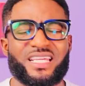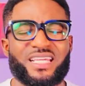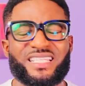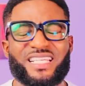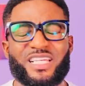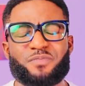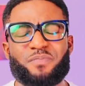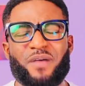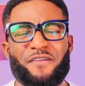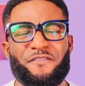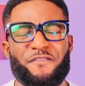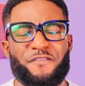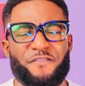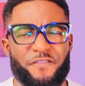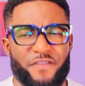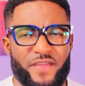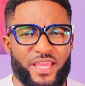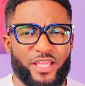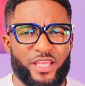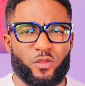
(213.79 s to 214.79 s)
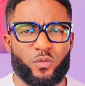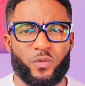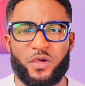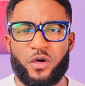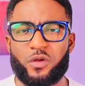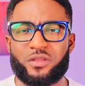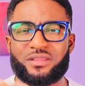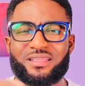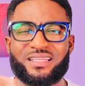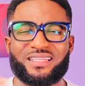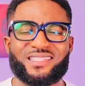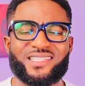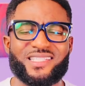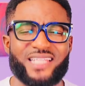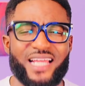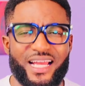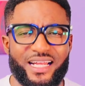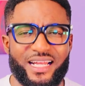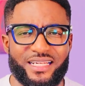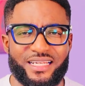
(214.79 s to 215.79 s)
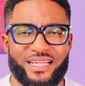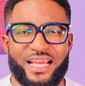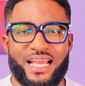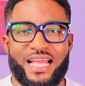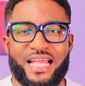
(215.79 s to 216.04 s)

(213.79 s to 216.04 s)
He says, by faith we understand